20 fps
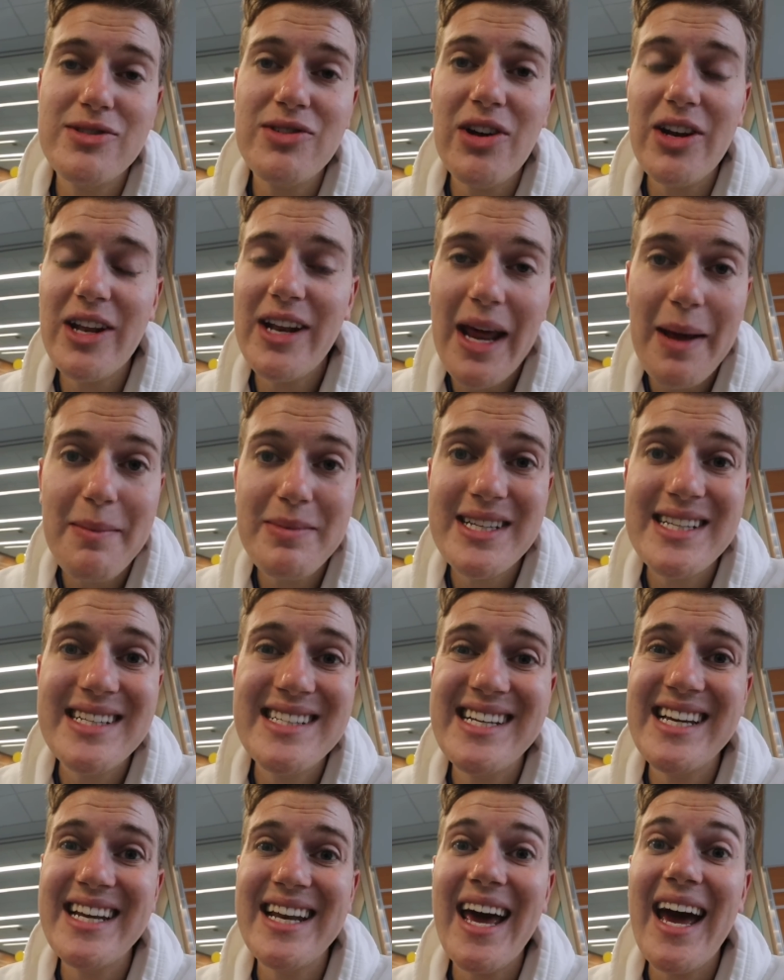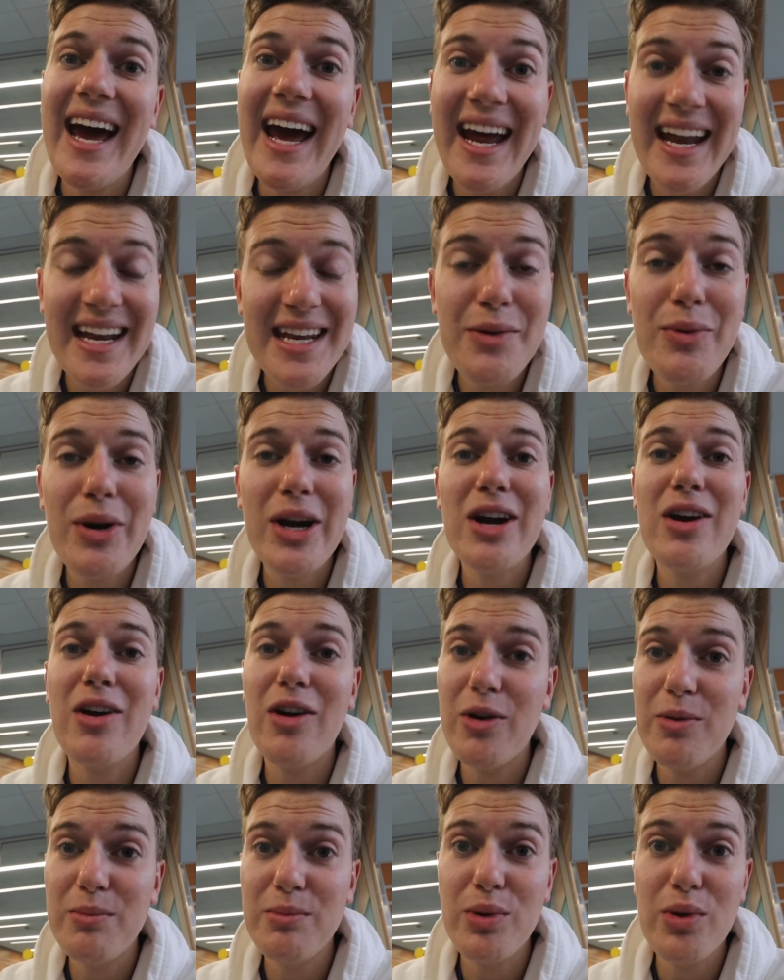not an empty seat anywhere
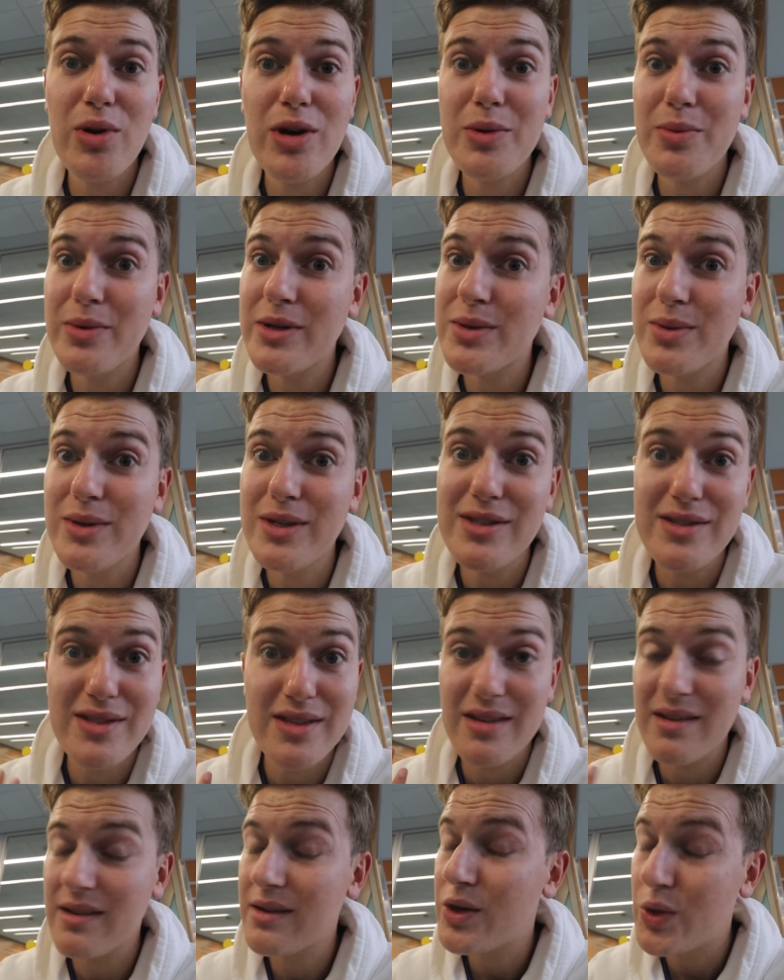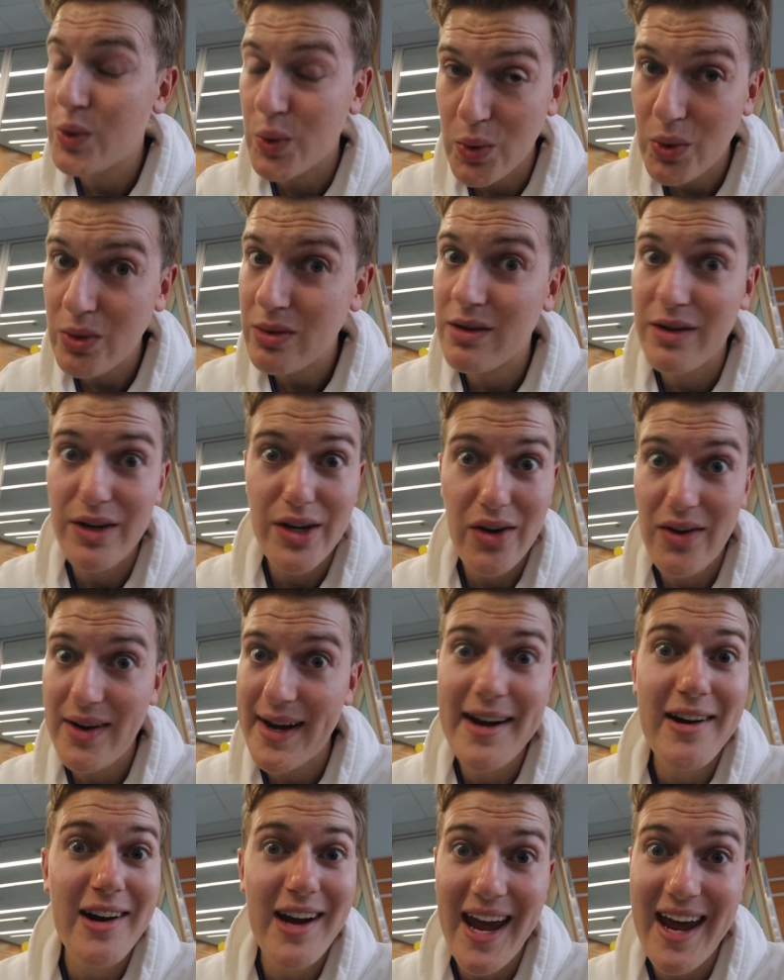on board, which was cool, good on
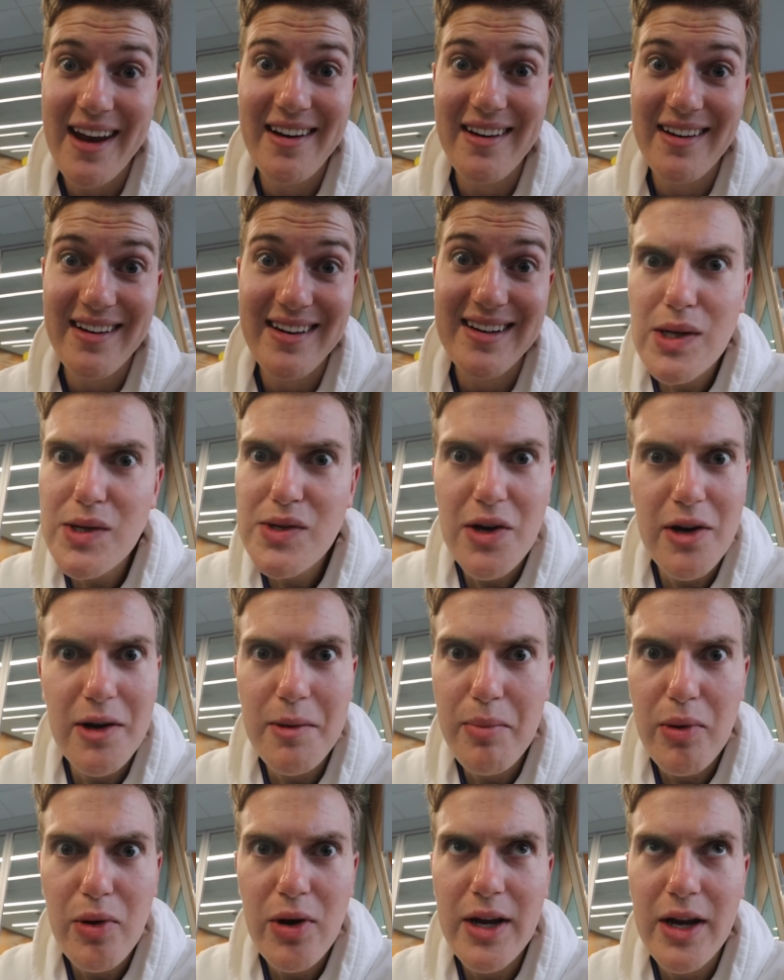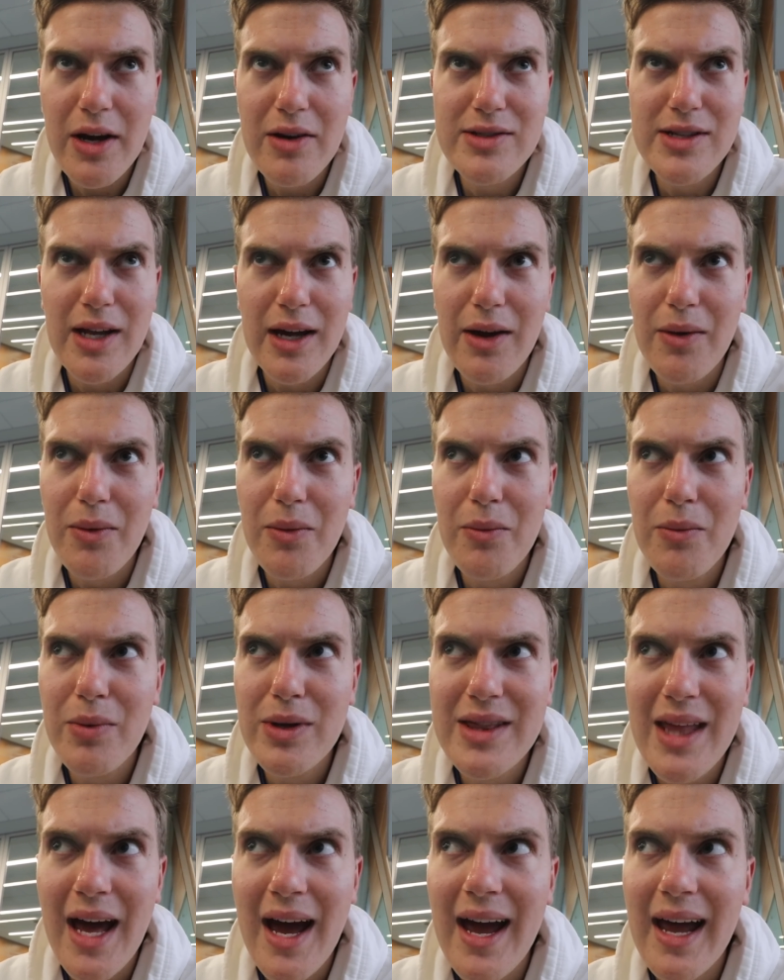Air Canada. During boarding, I was like,
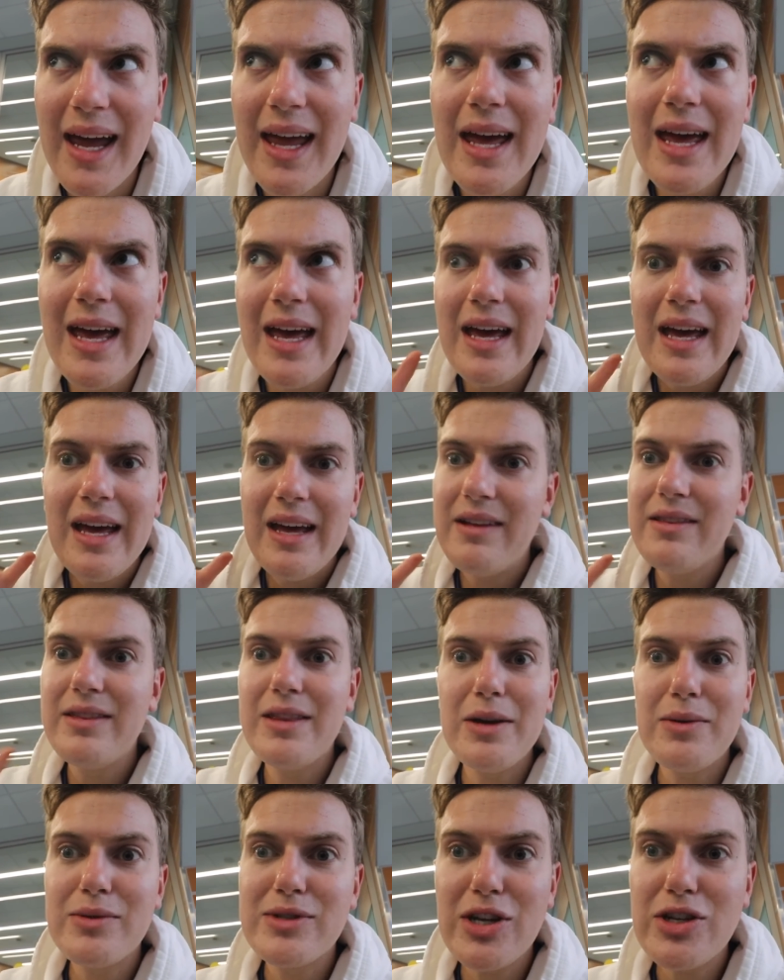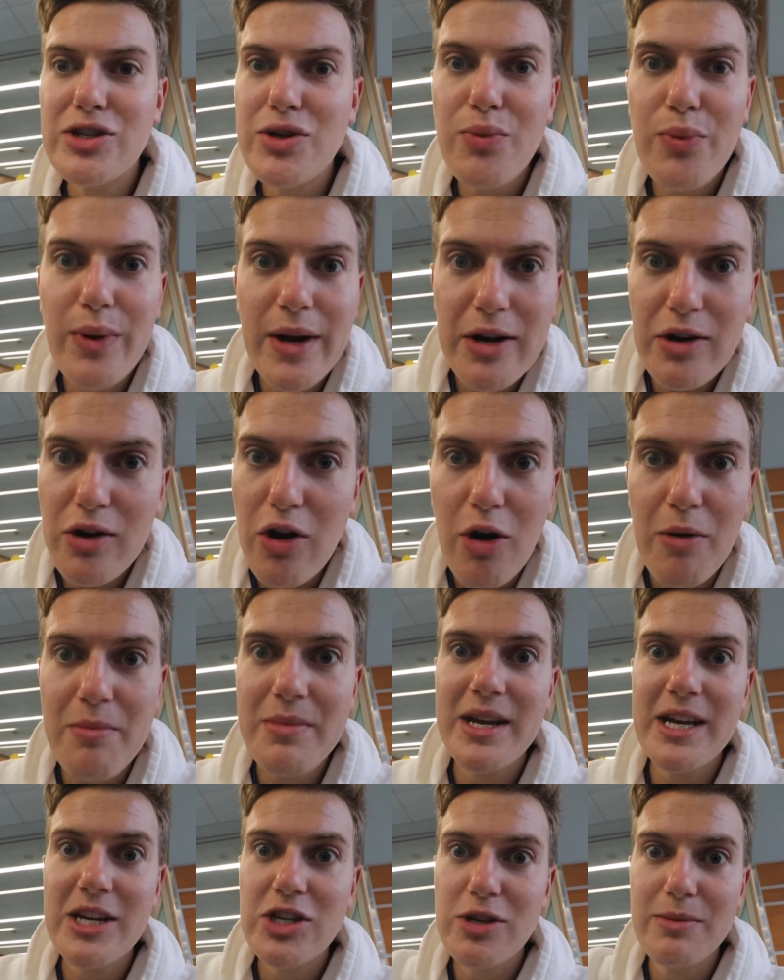what the heck? There was such a weird
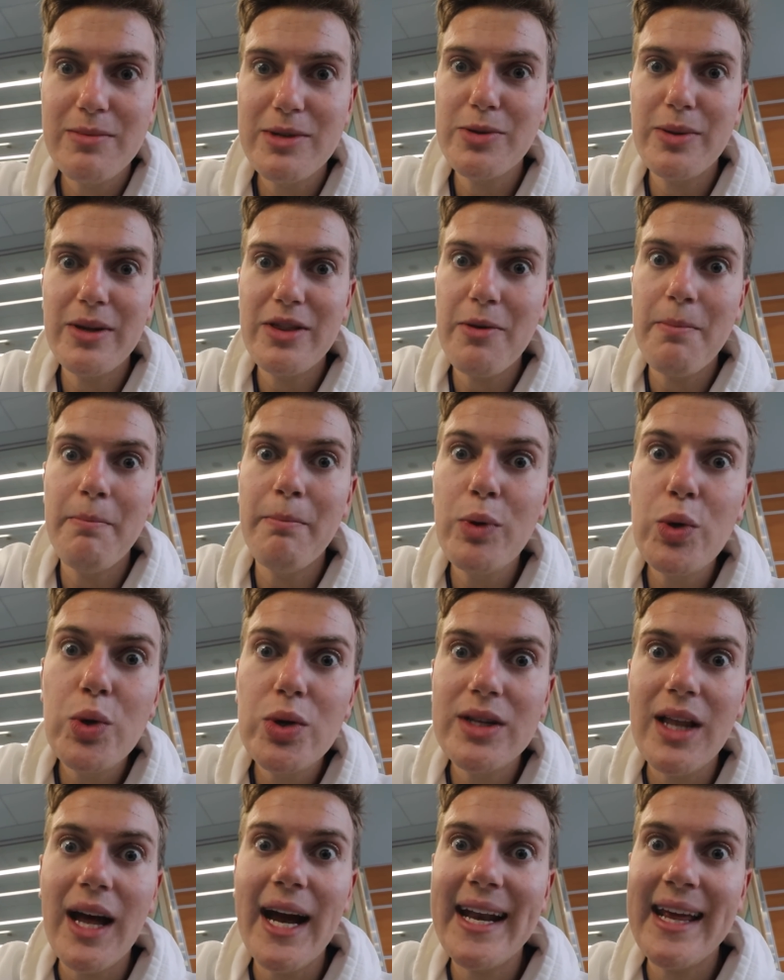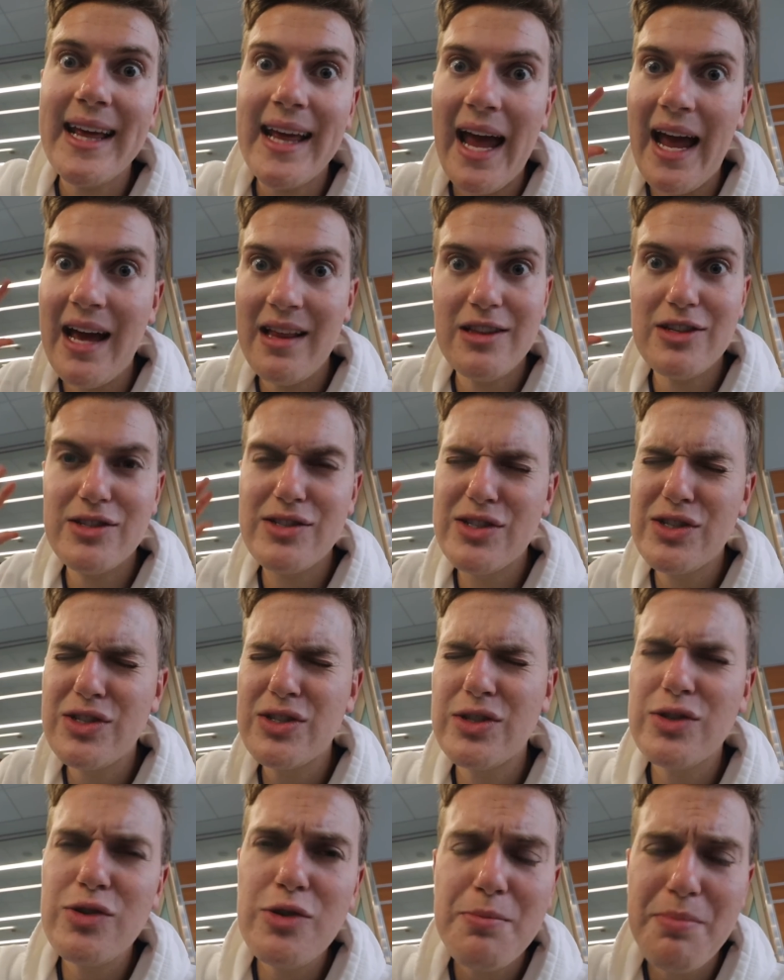combination between the mood lighting and the
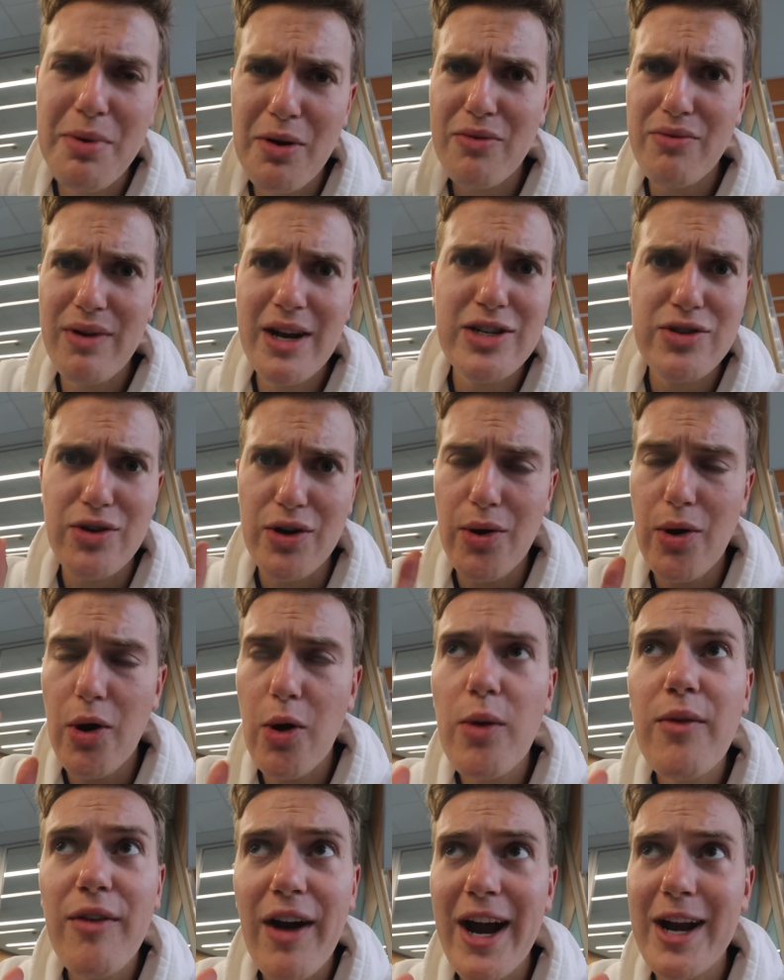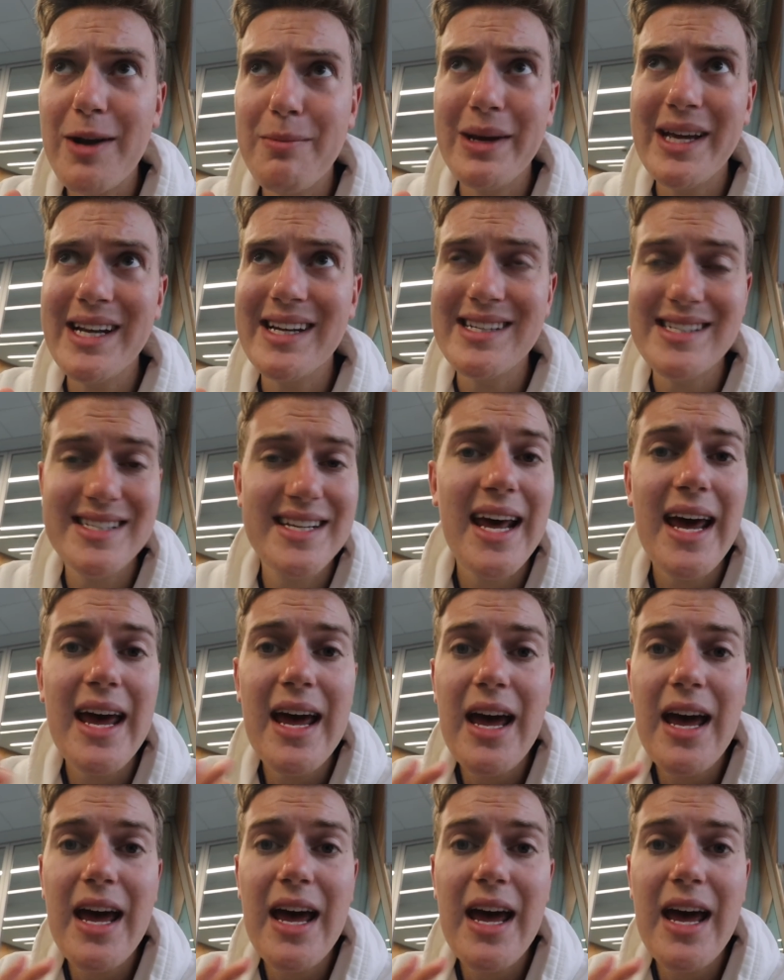super retro overhead bins.